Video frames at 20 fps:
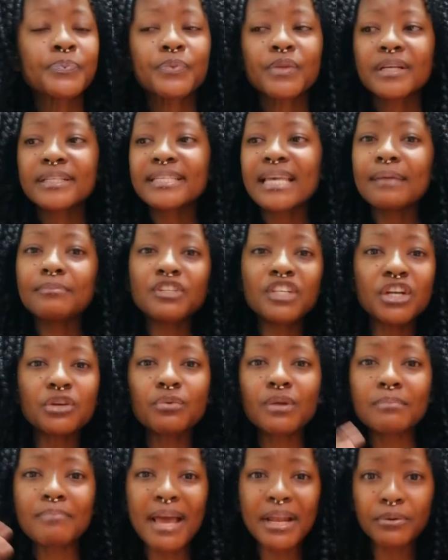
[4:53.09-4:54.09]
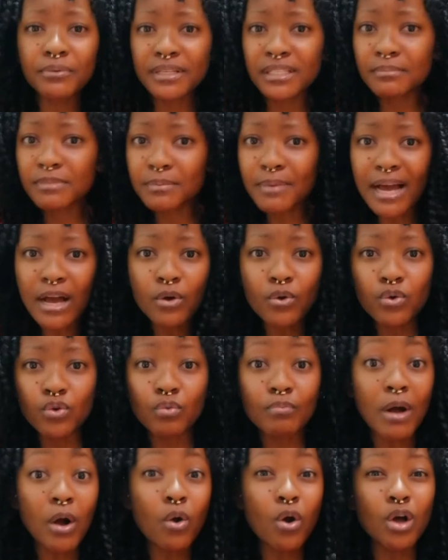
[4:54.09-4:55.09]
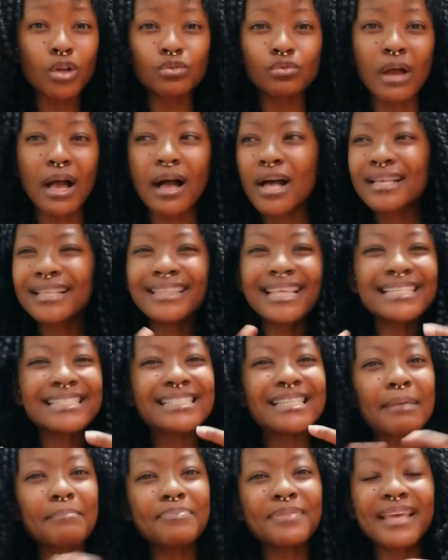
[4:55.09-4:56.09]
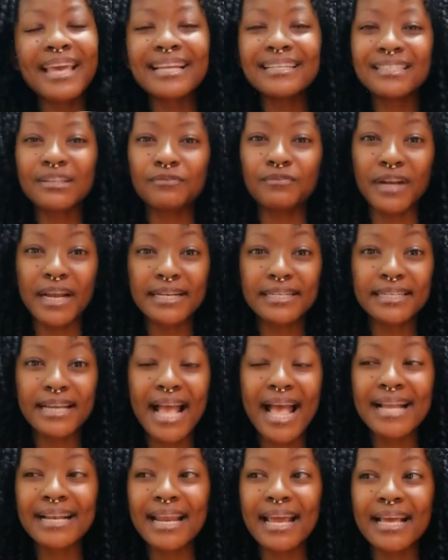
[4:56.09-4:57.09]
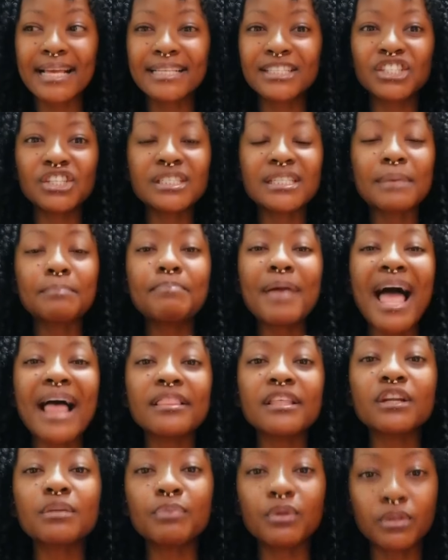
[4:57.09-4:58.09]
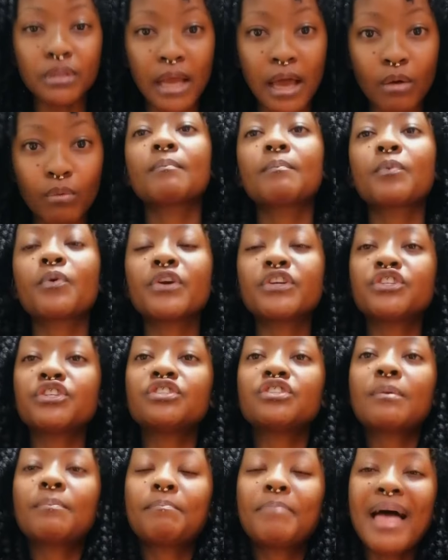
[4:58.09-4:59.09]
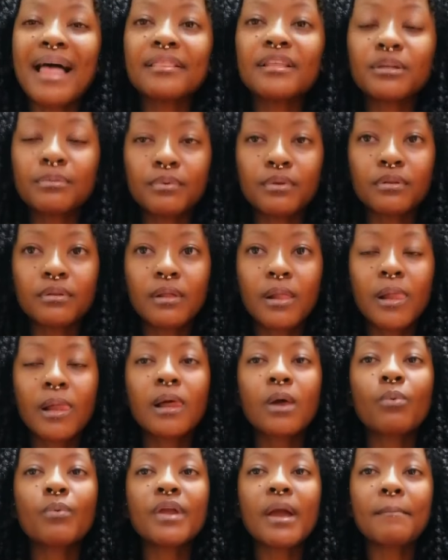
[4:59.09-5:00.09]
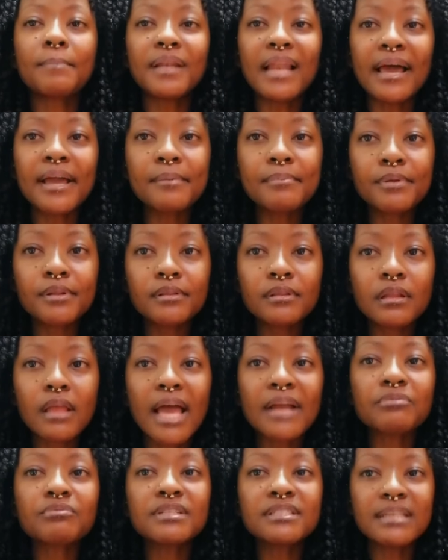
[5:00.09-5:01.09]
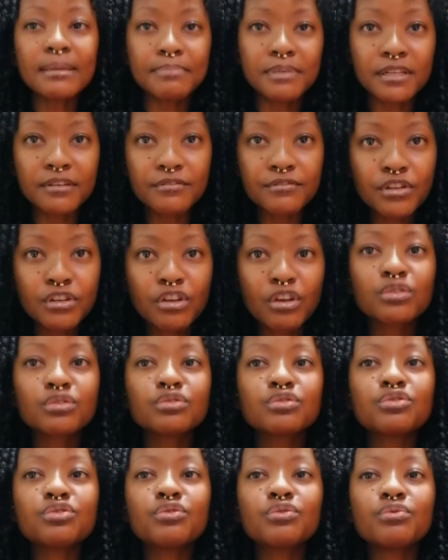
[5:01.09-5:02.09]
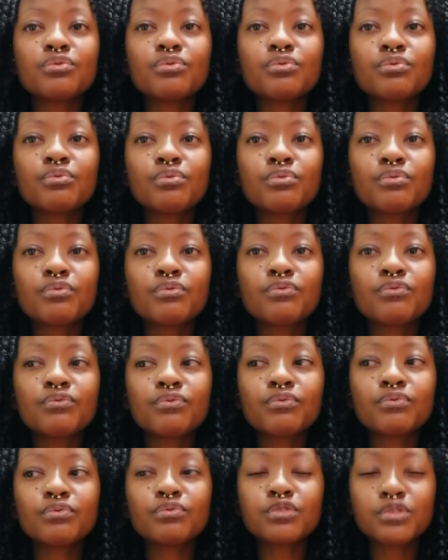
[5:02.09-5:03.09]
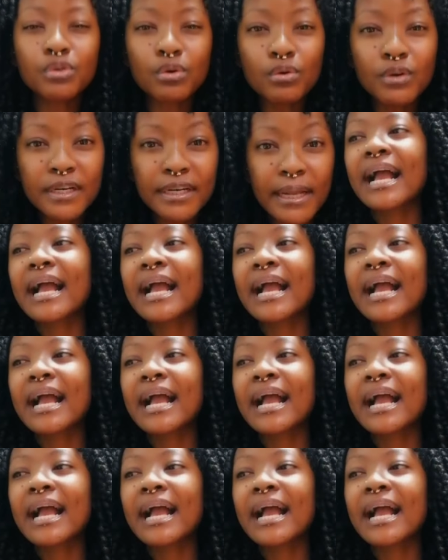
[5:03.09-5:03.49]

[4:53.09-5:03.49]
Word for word: same general mannerisms makakhuluma kodwa there's something different and eh, she's palatable now christians are palatable we are pliable and receptive to sorry